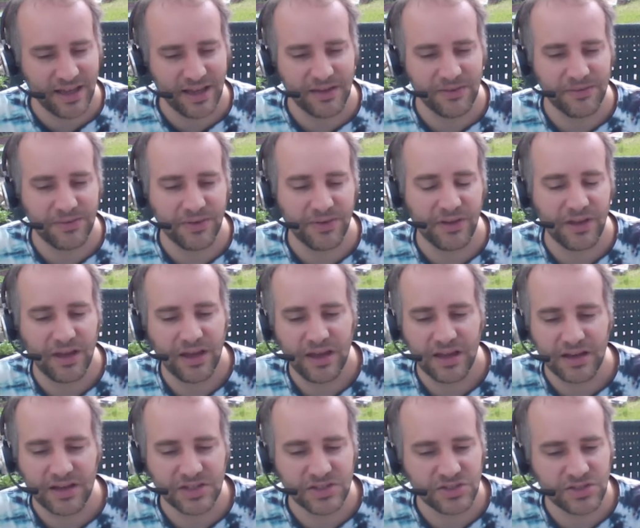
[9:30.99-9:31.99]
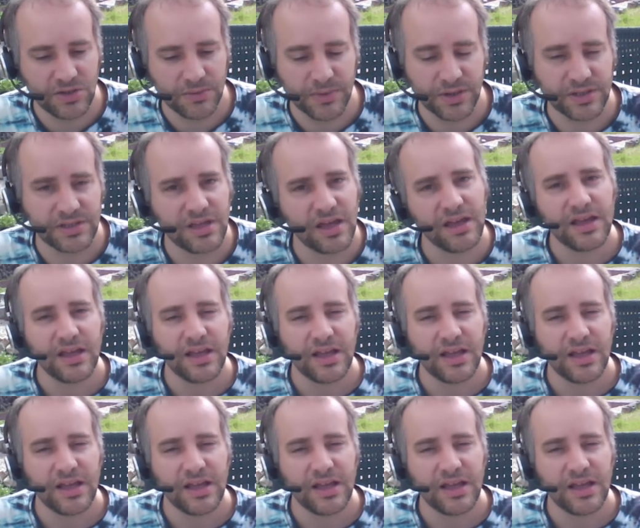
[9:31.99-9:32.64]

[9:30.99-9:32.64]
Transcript: of consumers